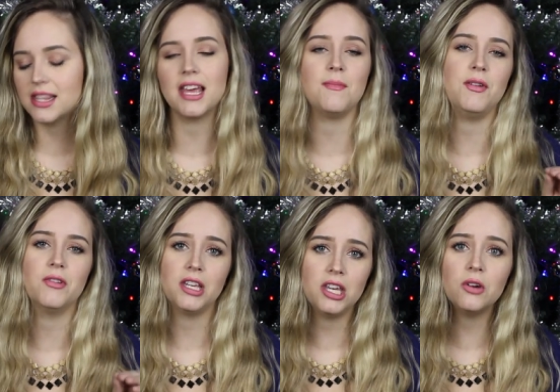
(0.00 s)
so they can be
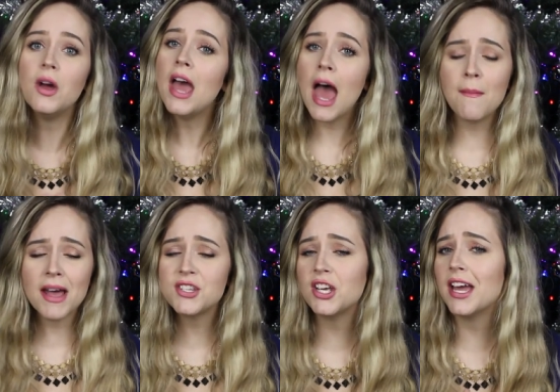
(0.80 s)
really cute and
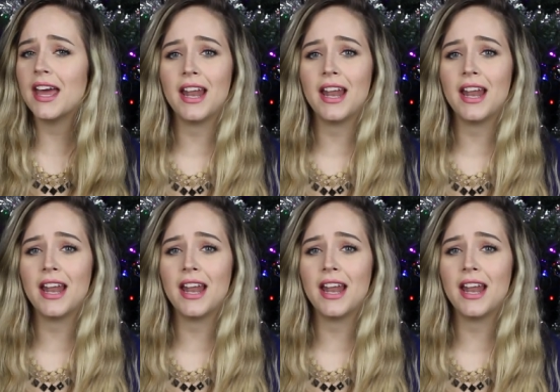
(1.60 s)
matching,